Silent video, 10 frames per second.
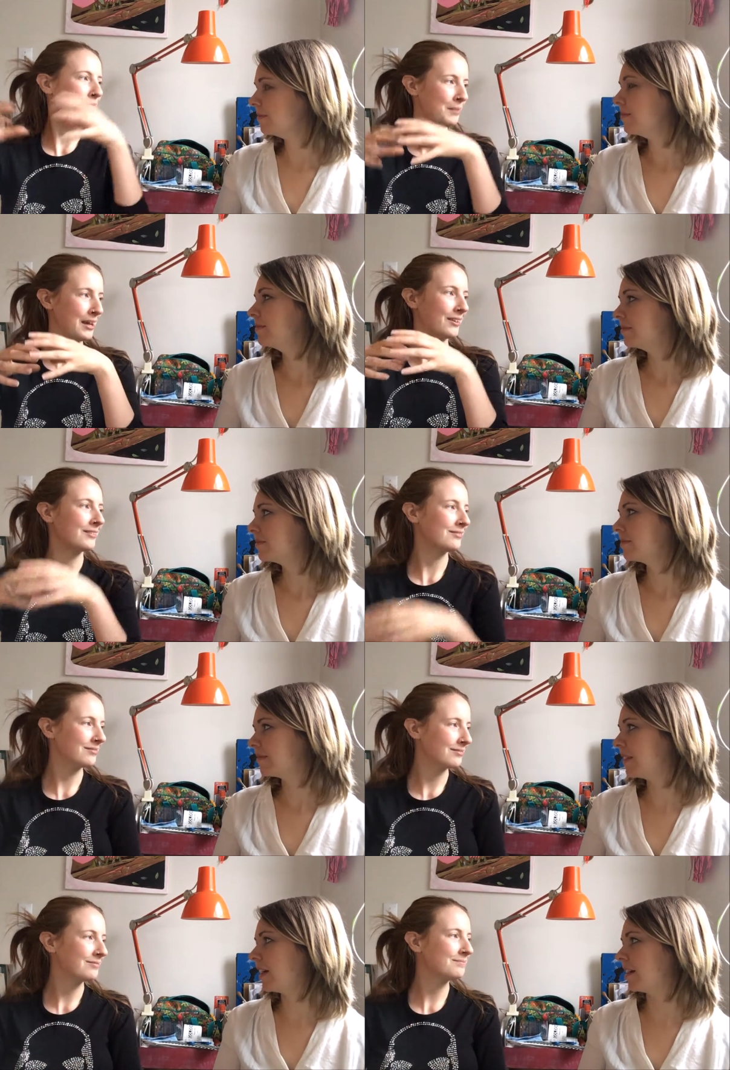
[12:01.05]
Speaker 1: made.
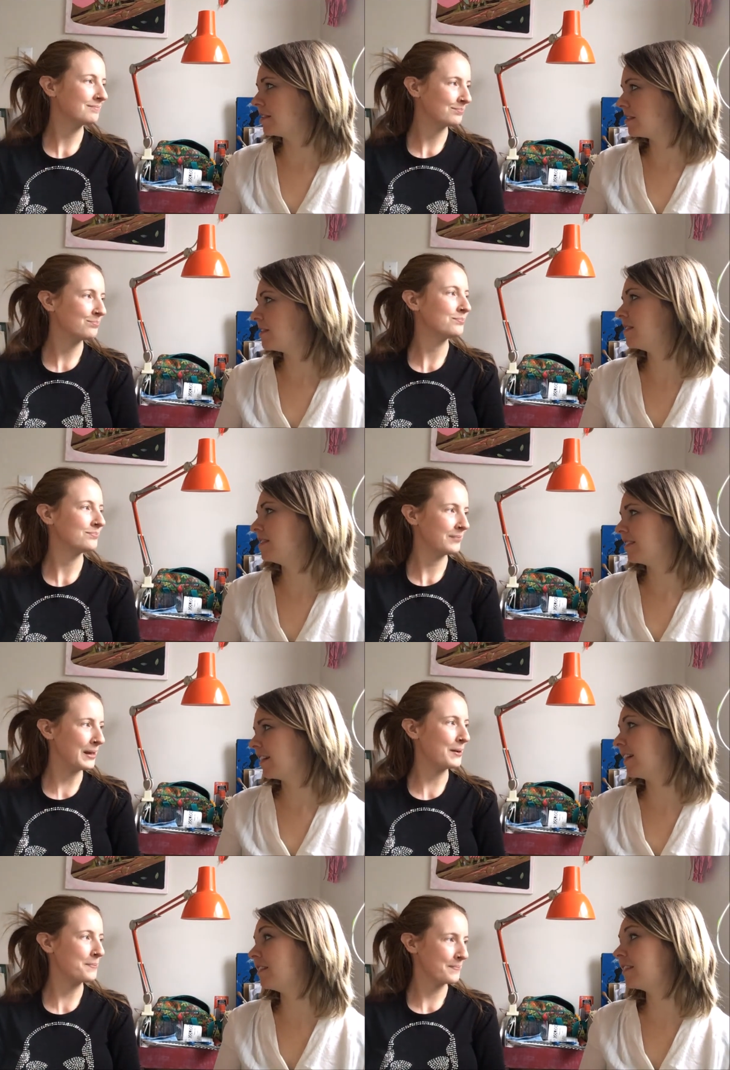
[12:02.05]
Yes,
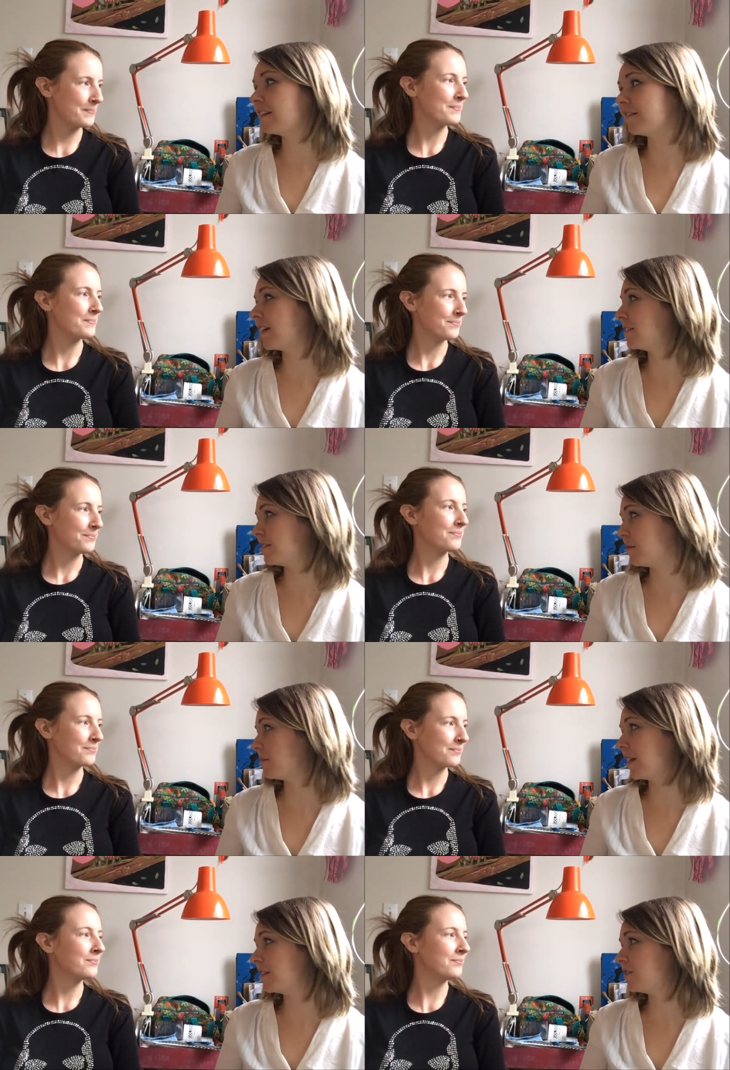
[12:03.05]
yeah. I love that so
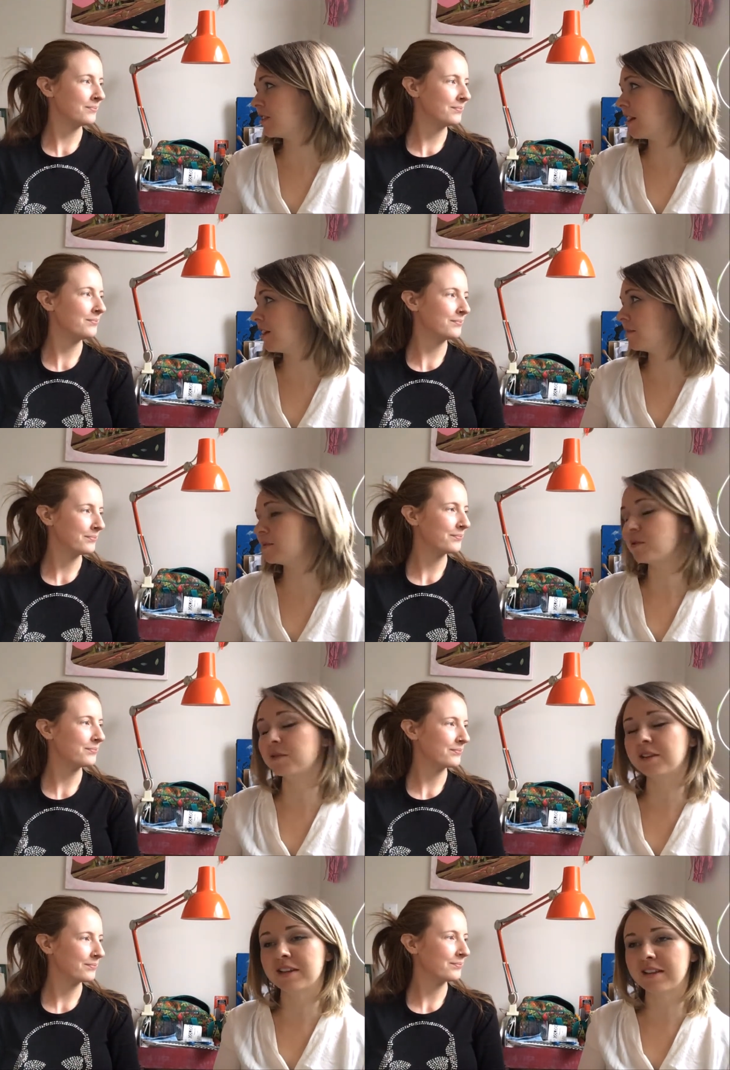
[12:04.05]
much. Mm-hmm. I am
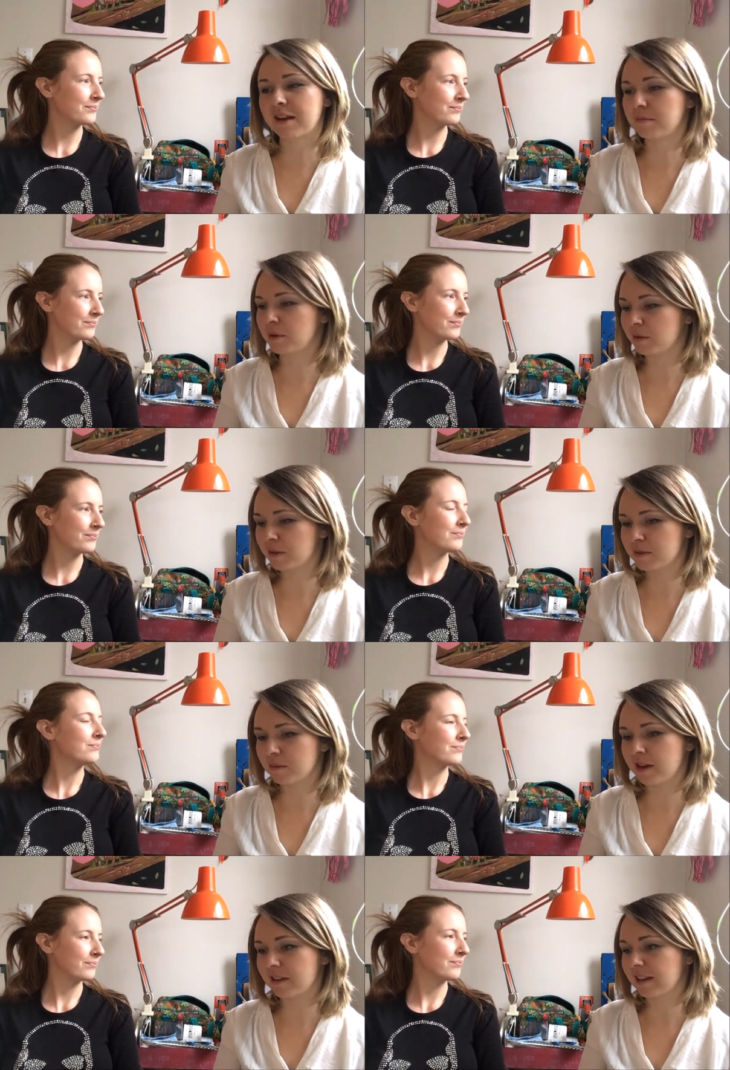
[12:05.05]
totally in that mode as
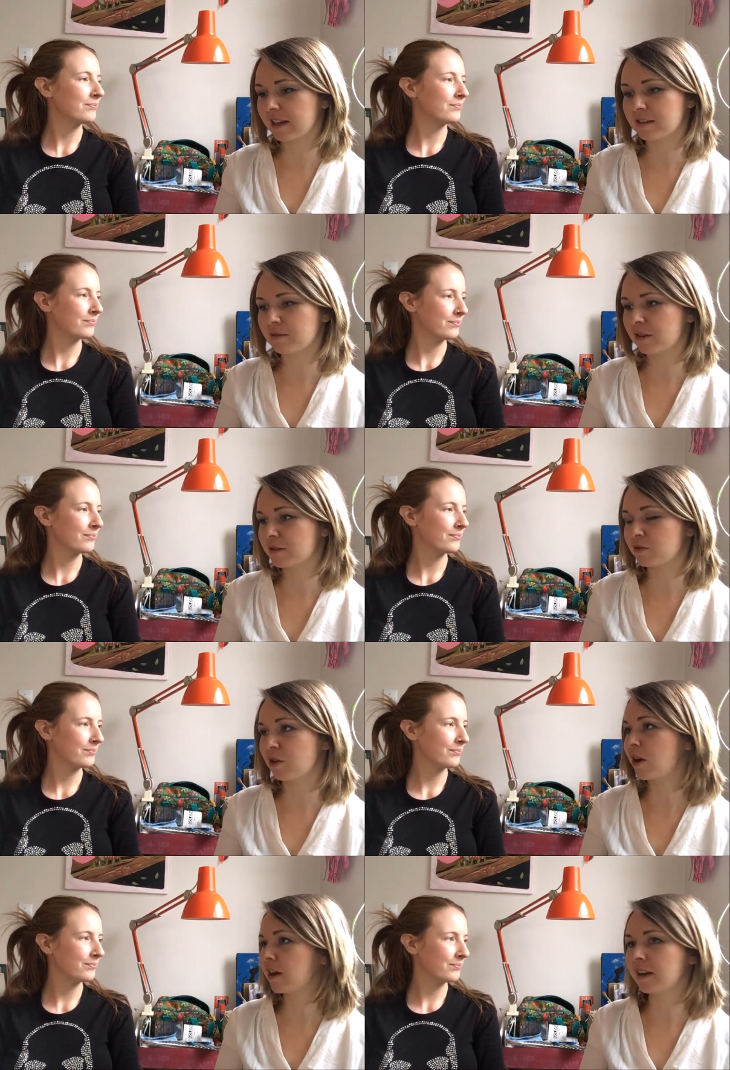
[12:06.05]
well. Like as far as
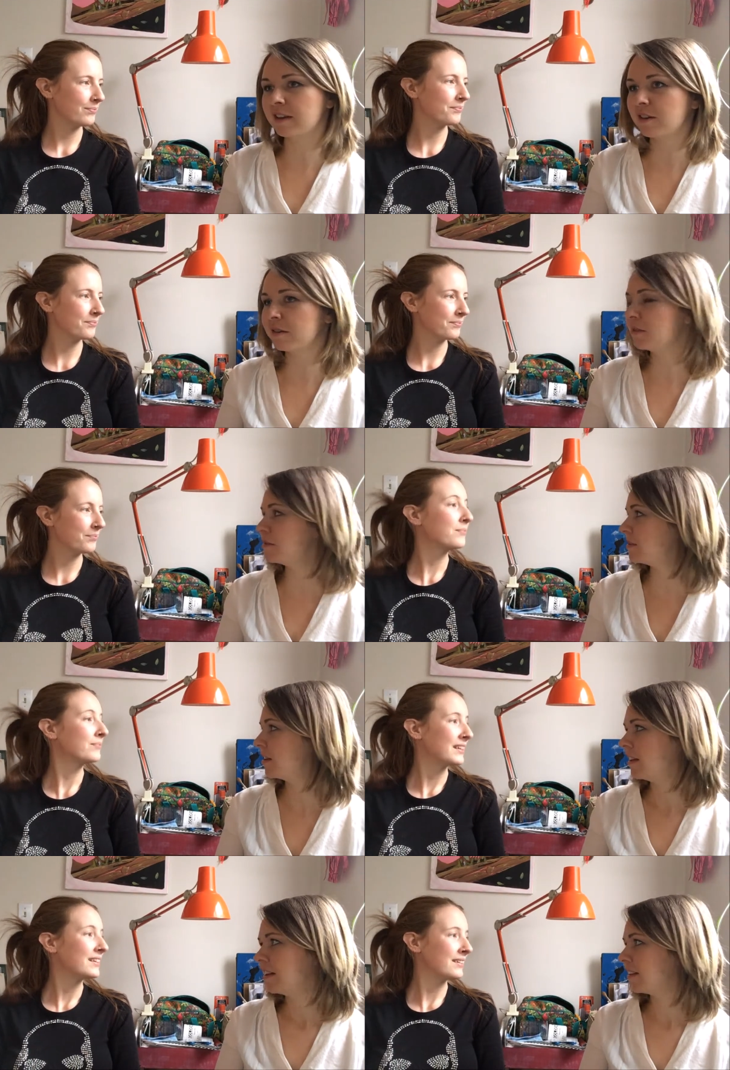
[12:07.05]
drawing goes,
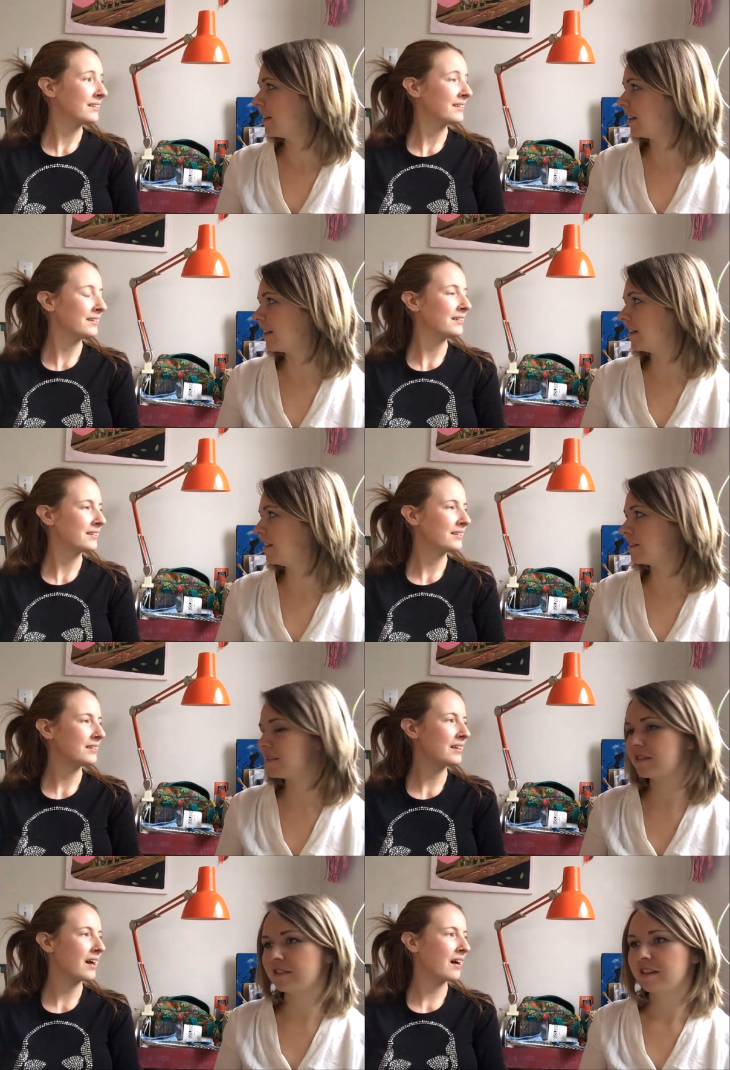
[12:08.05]
like
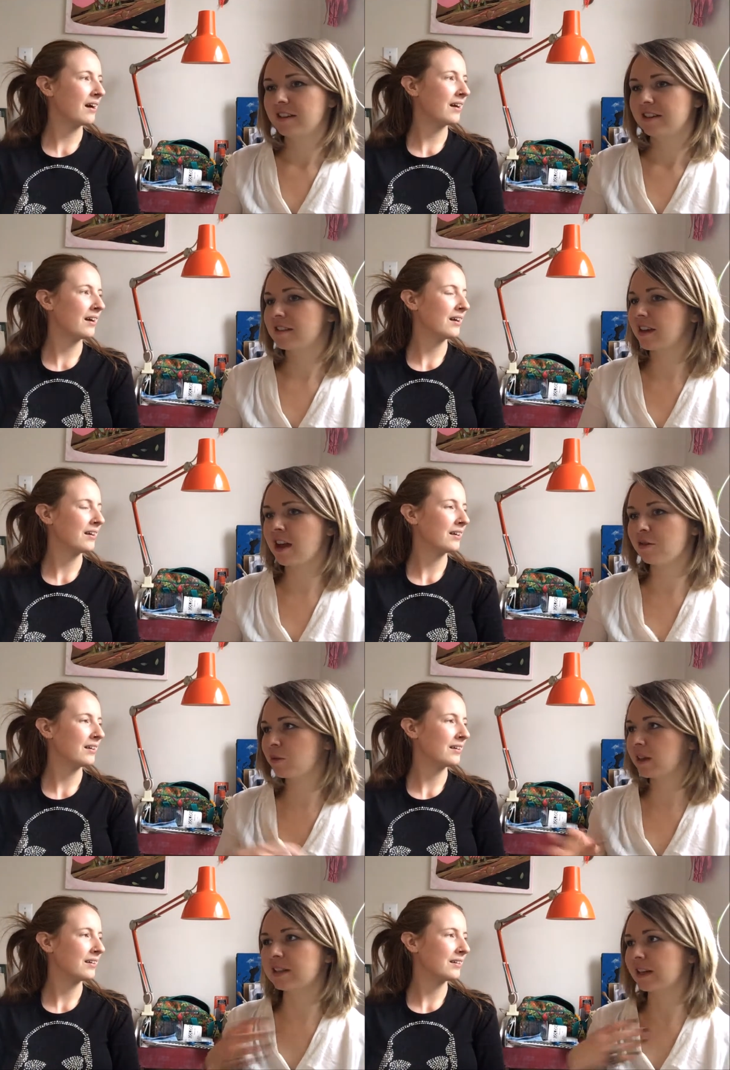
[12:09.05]
it's yeah, it's like how
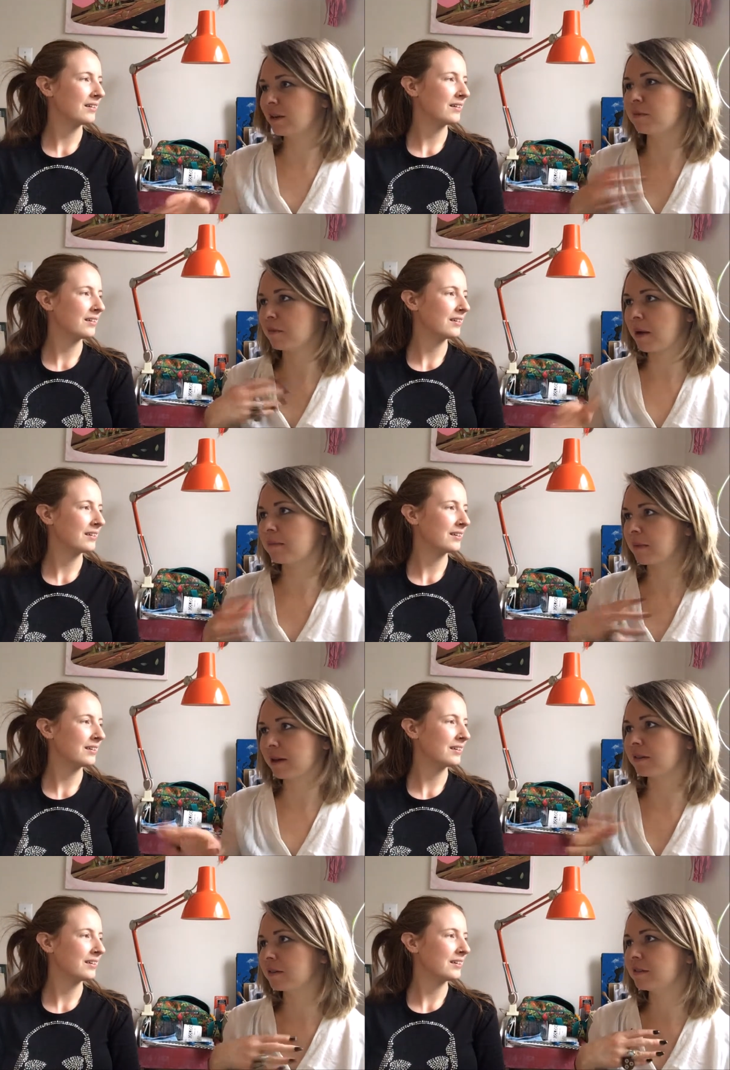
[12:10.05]
quickly can we pump
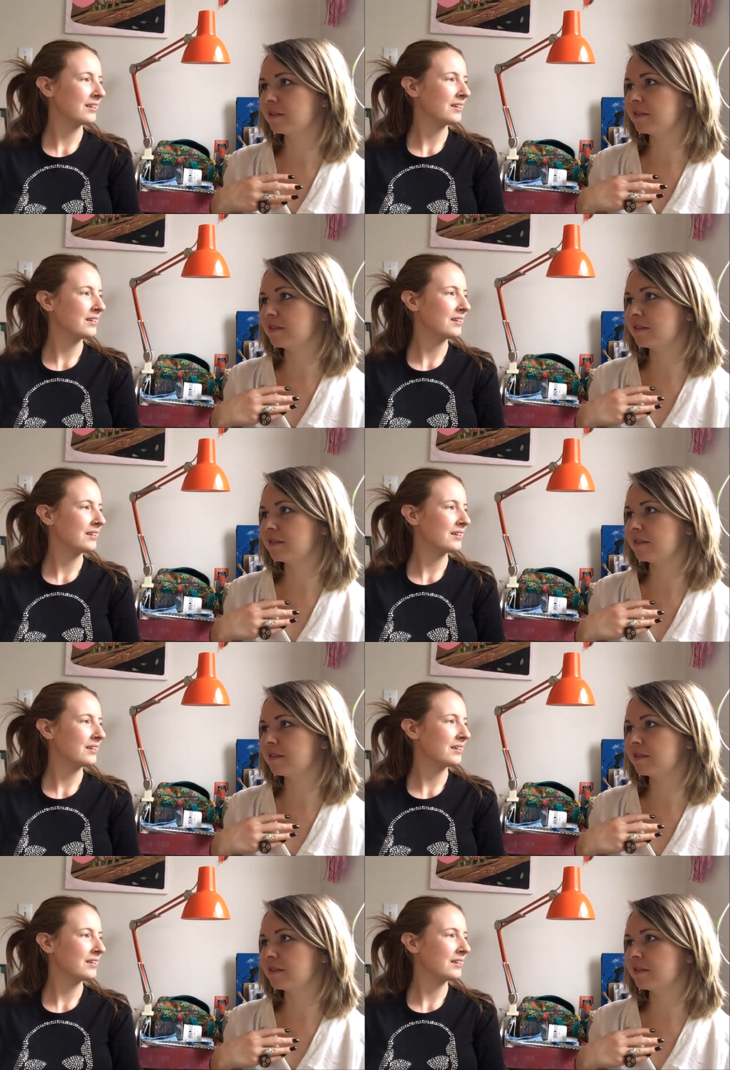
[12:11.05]
out